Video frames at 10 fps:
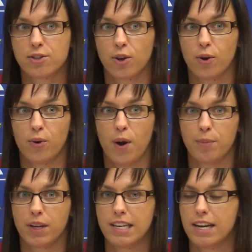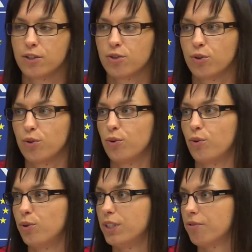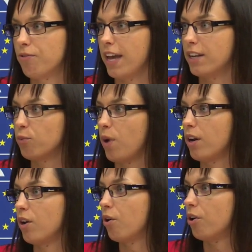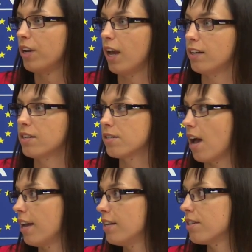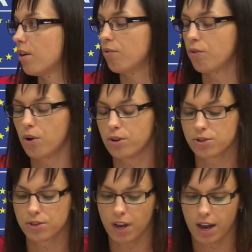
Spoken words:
so I'm not here to defend one or the other side, of course.